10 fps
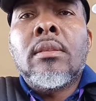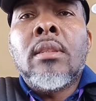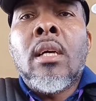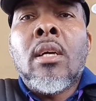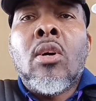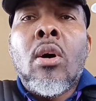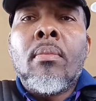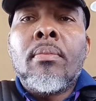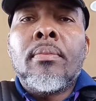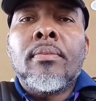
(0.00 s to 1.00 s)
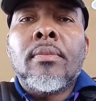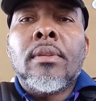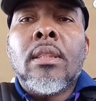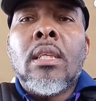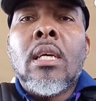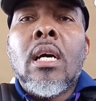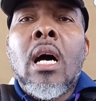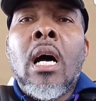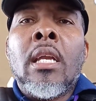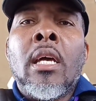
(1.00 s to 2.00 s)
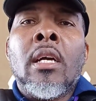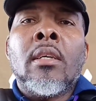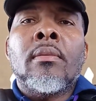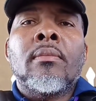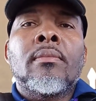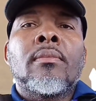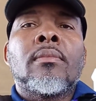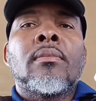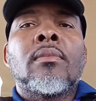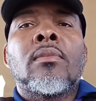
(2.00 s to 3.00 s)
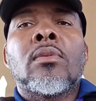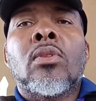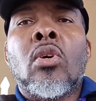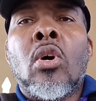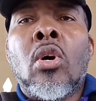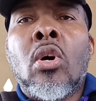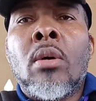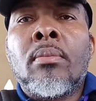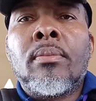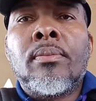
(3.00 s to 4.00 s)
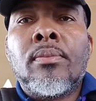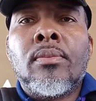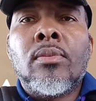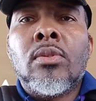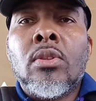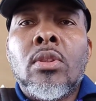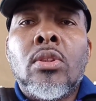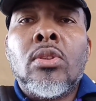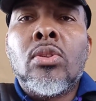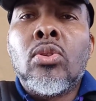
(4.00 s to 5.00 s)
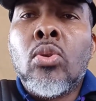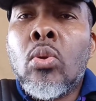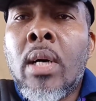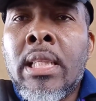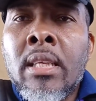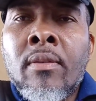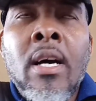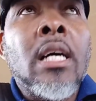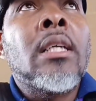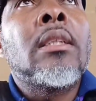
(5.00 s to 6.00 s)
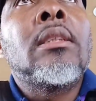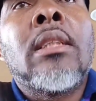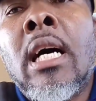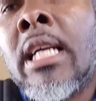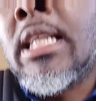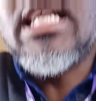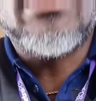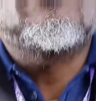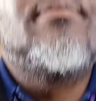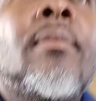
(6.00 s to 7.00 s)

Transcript: Then come, and then come, come, do whatever and did it